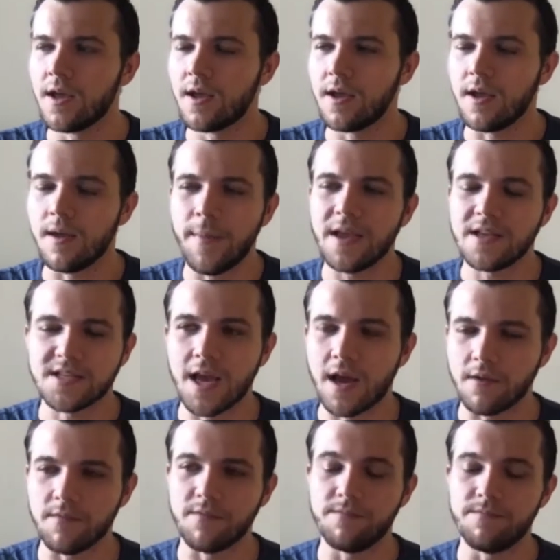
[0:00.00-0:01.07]
It may
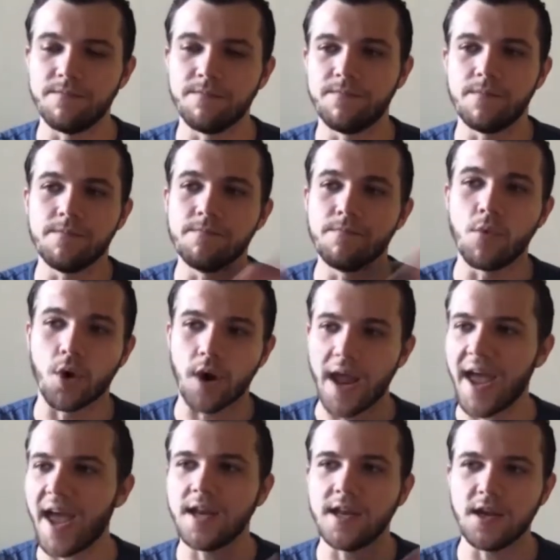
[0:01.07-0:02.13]
sound more
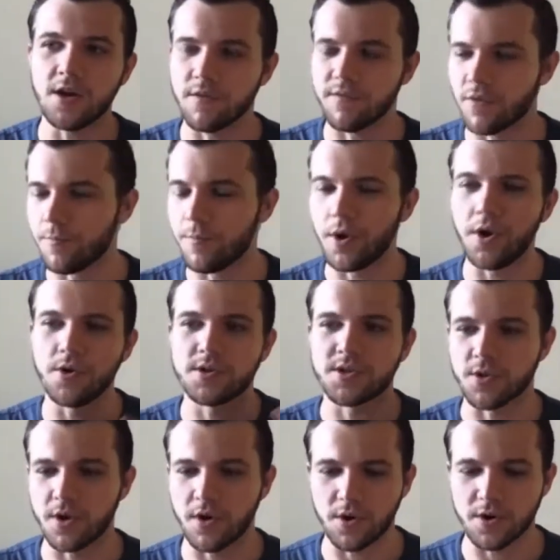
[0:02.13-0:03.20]
heady or verbose
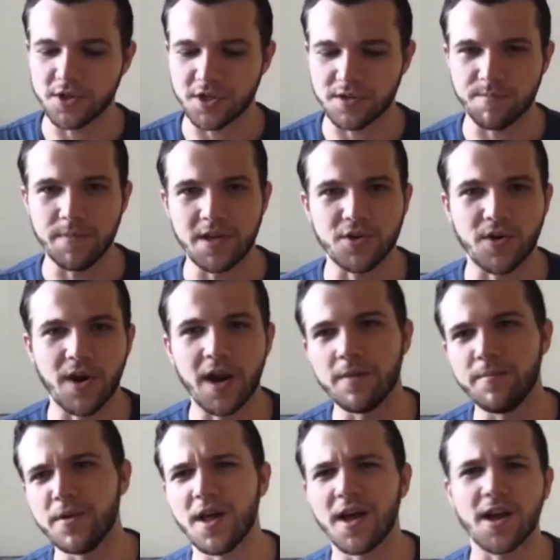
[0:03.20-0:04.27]
or, or just me trying to
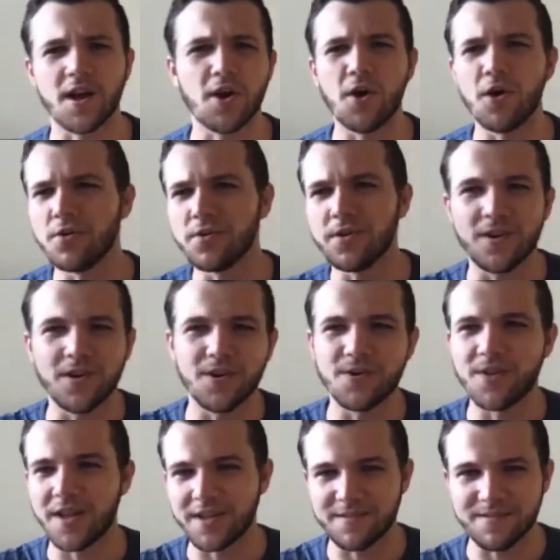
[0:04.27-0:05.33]
be like, oh, you know,
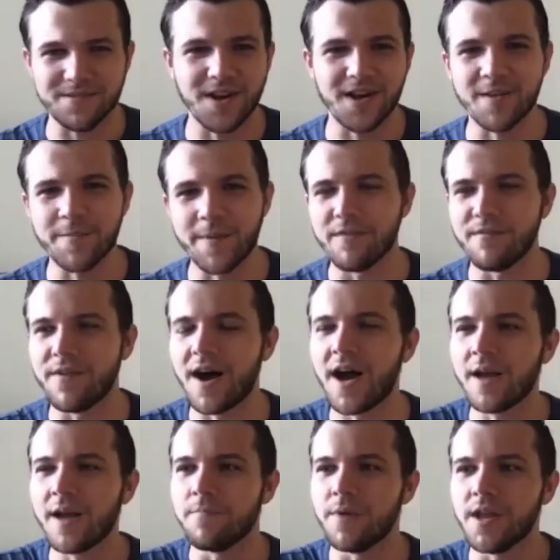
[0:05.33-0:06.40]
like talking about a
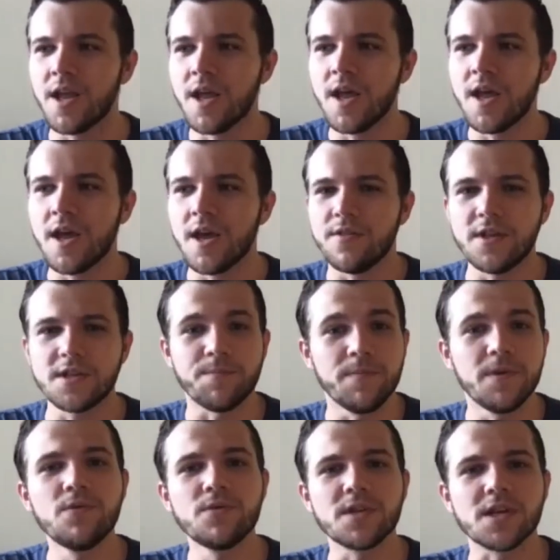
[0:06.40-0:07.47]
vibe, but this
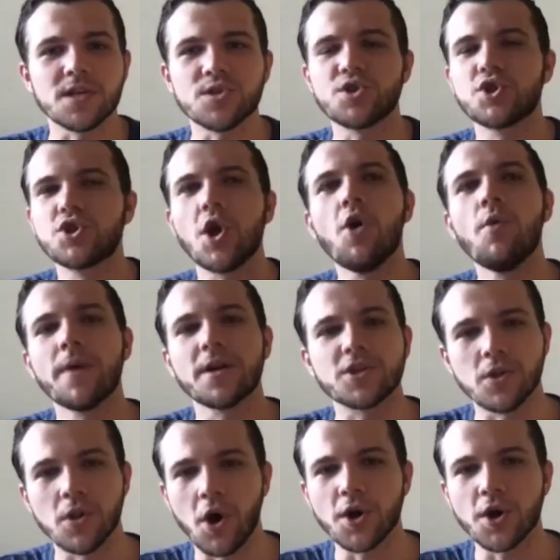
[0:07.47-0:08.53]
music is so much
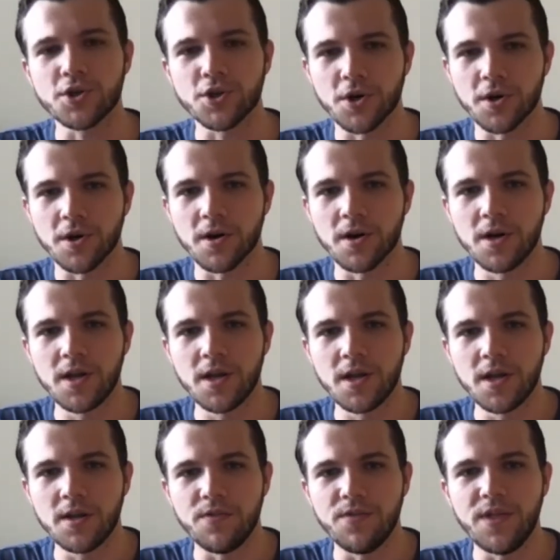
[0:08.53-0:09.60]
larger
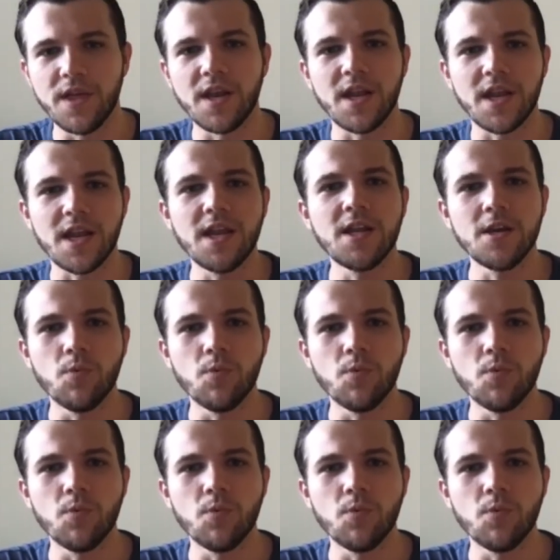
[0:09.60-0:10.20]
than any